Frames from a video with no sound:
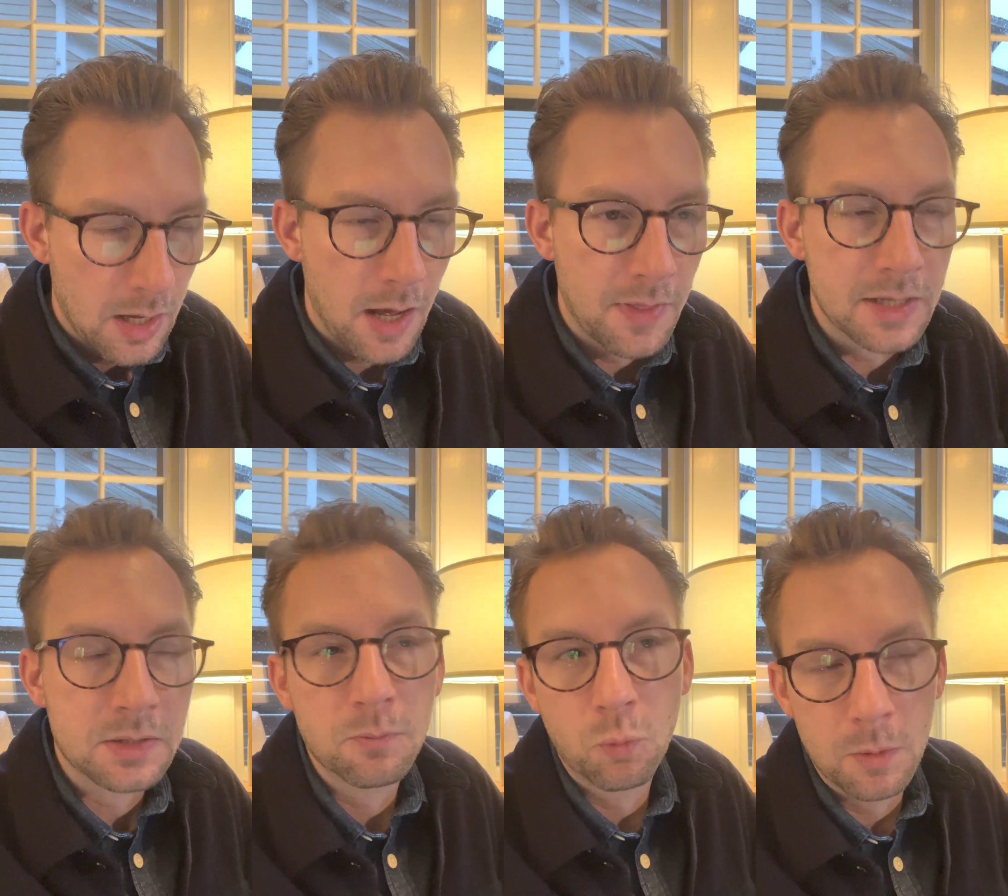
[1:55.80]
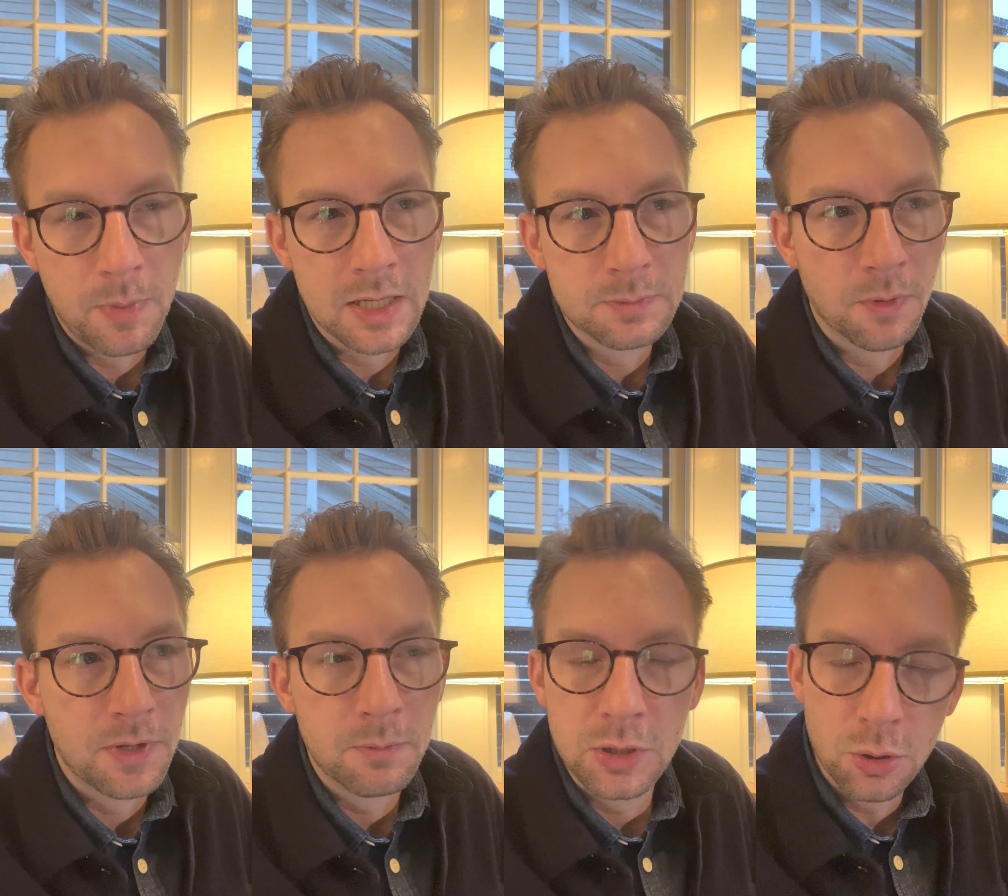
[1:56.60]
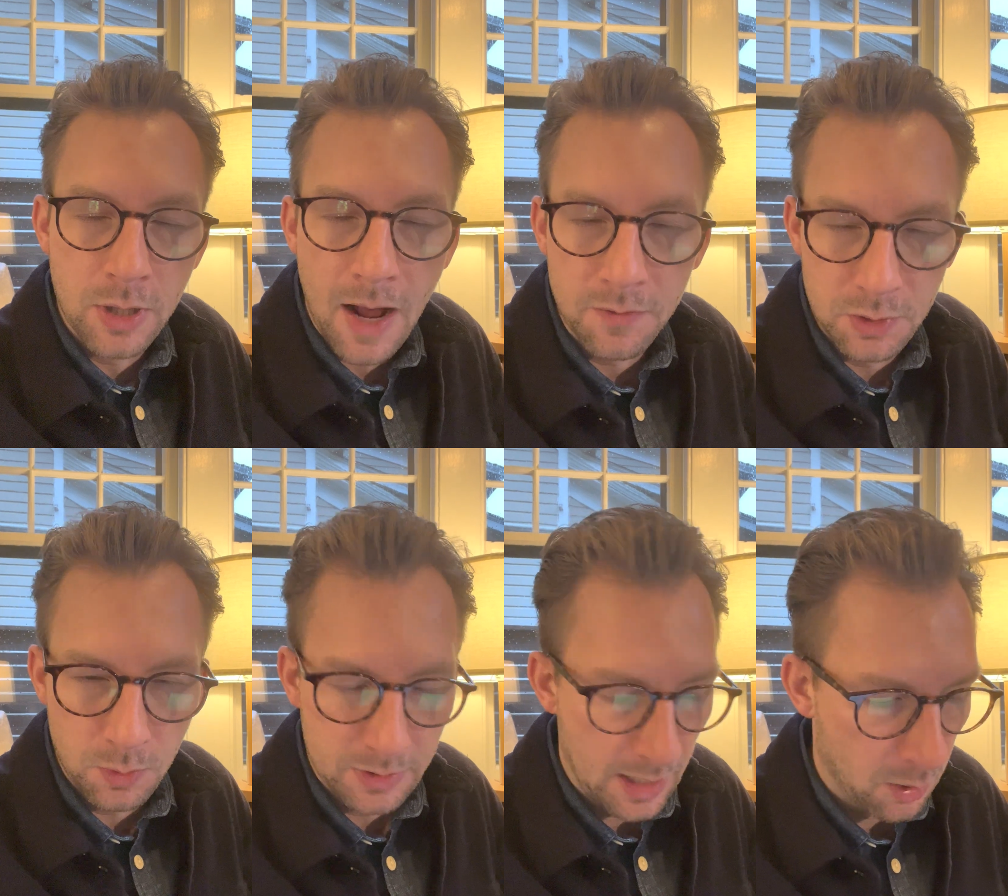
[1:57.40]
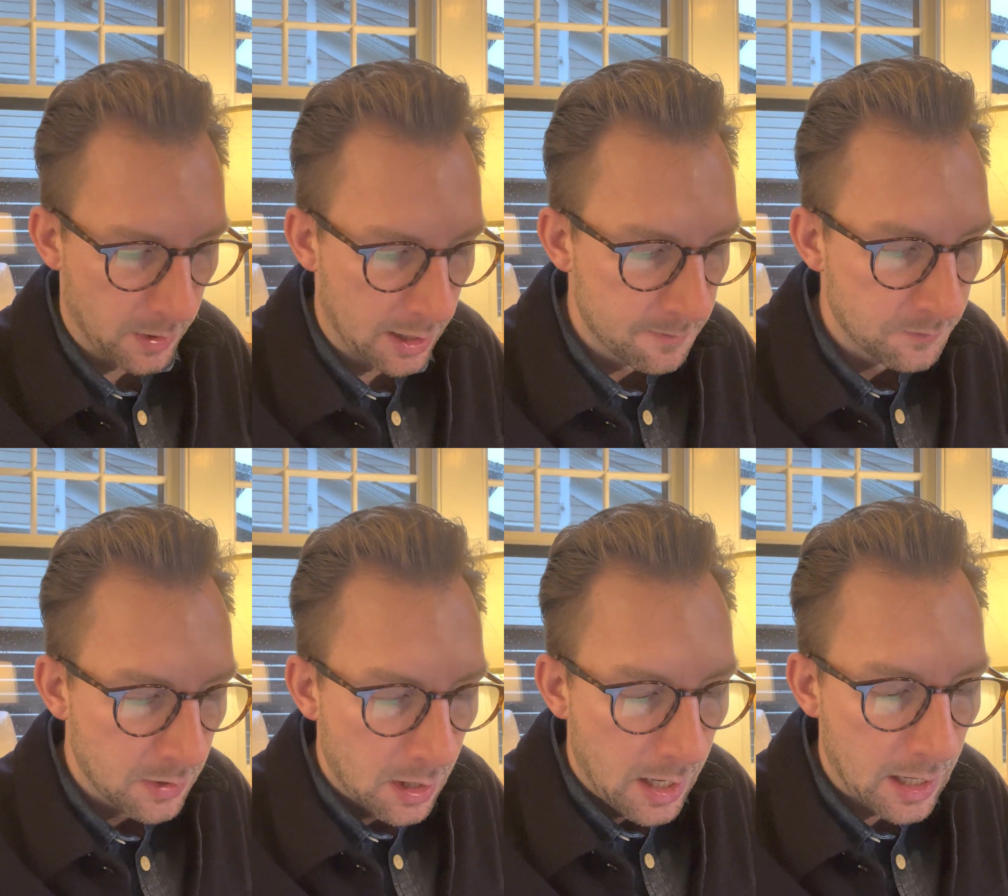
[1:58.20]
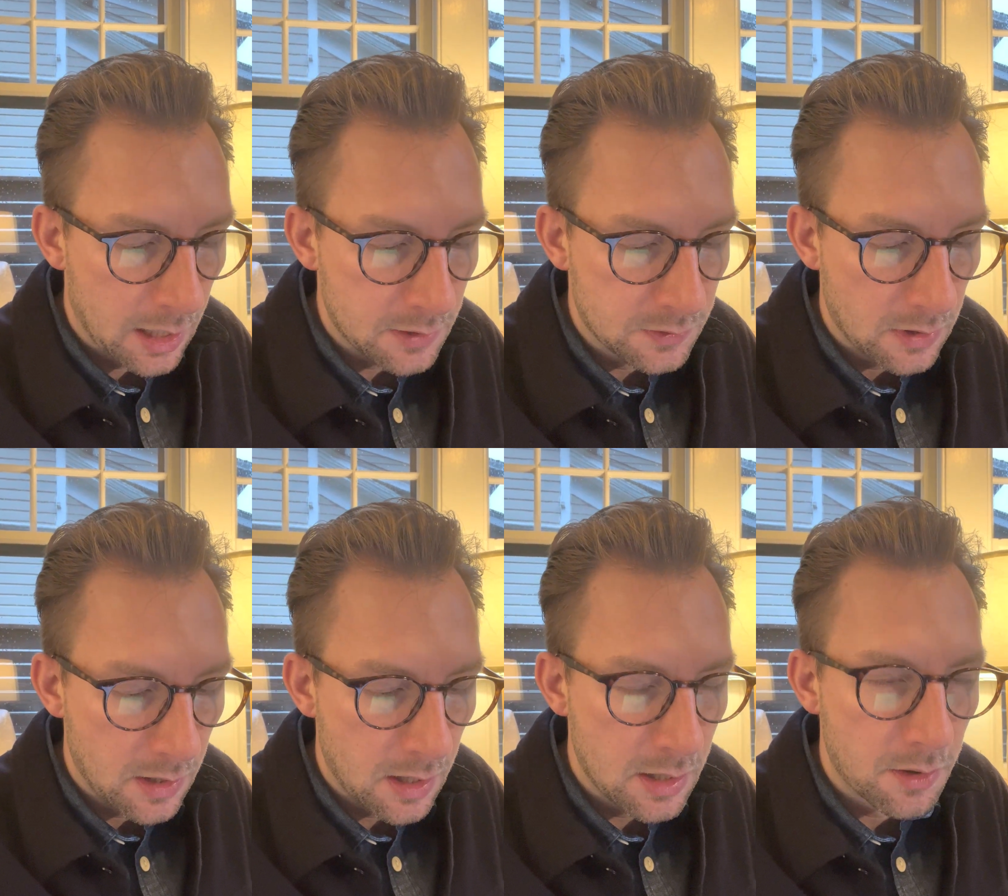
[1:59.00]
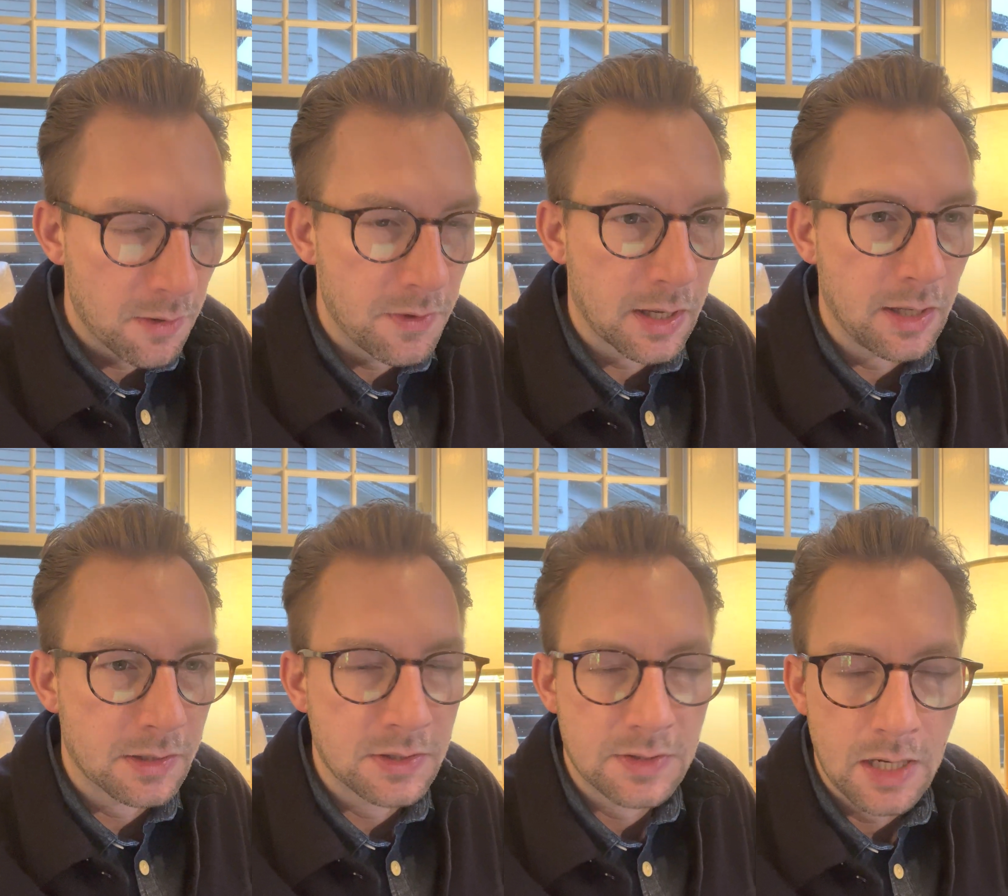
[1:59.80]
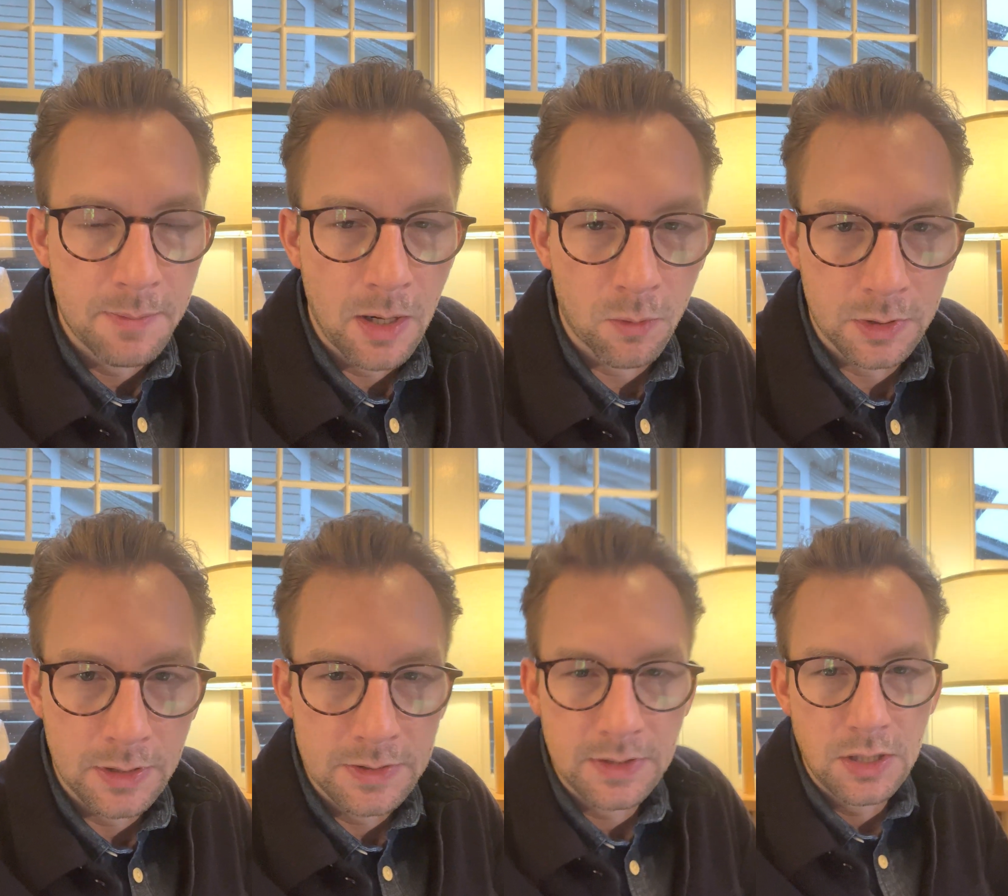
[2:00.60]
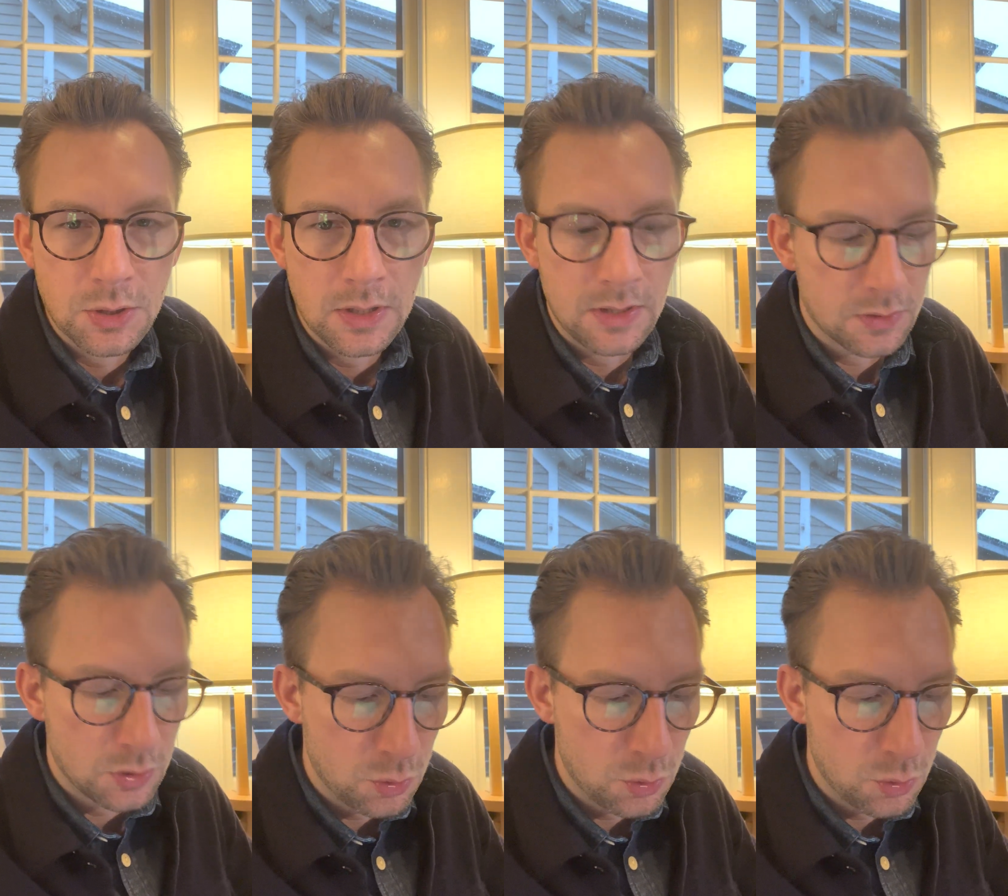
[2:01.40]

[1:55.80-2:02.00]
That's one possible thing, but you don't have to do it that way. And another thing I'd like to say about organization is I